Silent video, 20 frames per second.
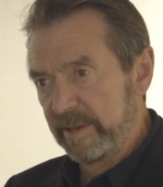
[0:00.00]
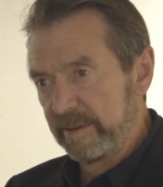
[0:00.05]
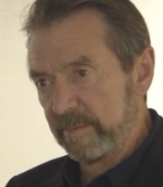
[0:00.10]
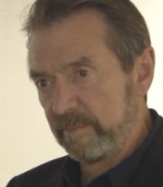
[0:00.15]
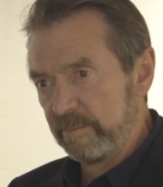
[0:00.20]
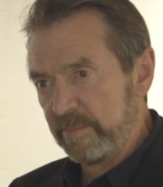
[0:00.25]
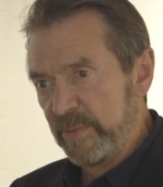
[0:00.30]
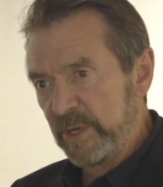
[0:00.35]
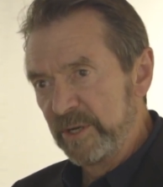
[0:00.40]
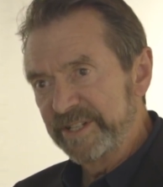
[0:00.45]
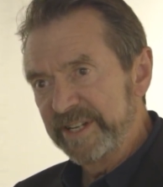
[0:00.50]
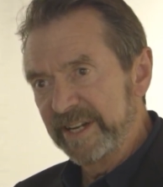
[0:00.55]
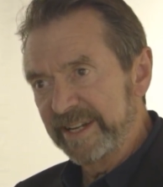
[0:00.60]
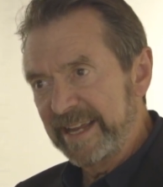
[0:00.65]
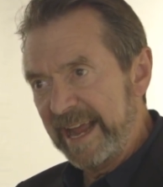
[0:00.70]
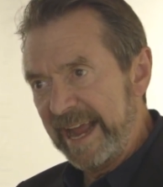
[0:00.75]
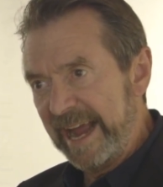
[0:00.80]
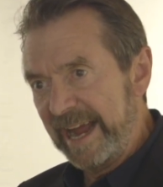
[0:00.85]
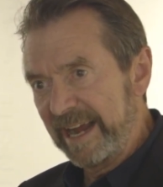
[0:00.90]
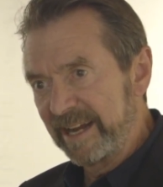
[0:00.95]
music
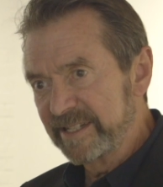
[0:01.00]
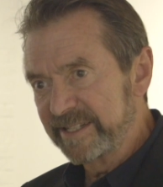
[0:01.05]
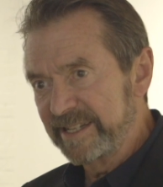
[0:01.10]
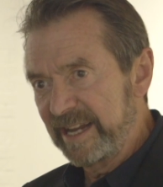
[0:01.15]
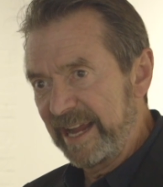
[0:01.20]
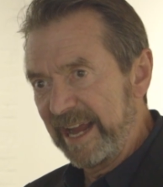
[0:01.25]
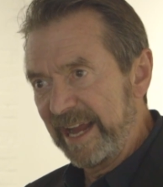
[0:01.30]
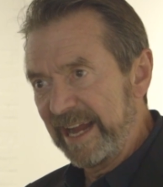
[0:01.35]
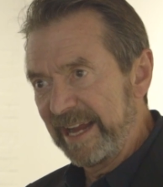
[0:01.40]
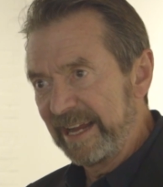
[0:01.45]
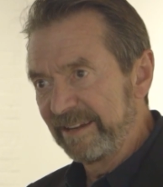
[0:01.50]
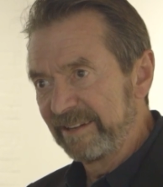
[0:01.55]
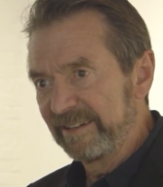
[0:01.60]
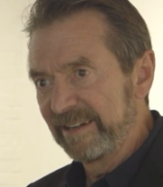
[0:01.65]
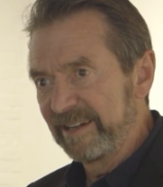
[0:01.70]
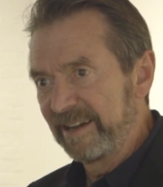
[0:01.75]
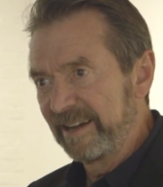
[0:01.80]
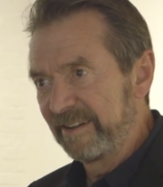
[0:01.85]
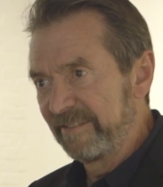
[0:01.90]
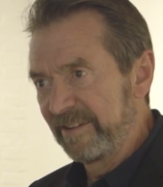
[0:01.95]
has a,
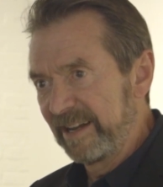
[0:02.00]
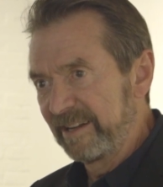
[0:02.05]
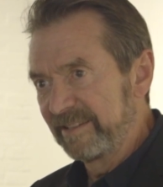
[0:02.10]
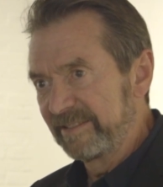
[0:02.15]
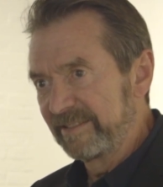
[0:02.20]
uh,